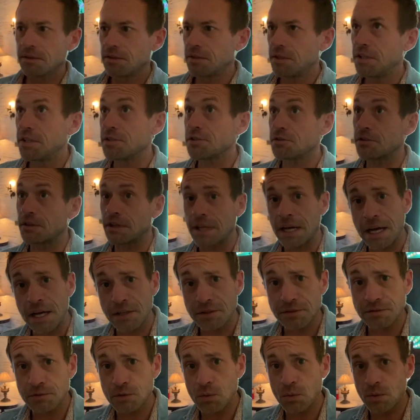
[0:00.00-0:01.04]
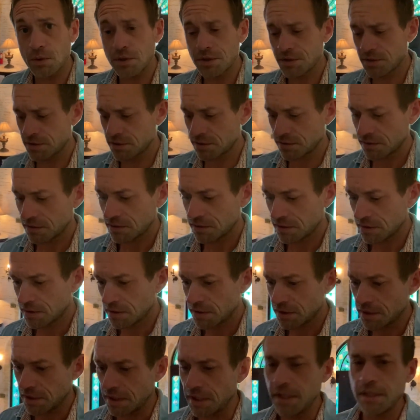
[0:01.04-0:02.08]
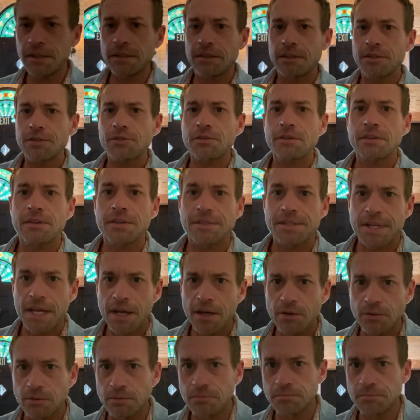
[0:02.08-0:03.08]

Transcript: history of the house, of course, and history of the town.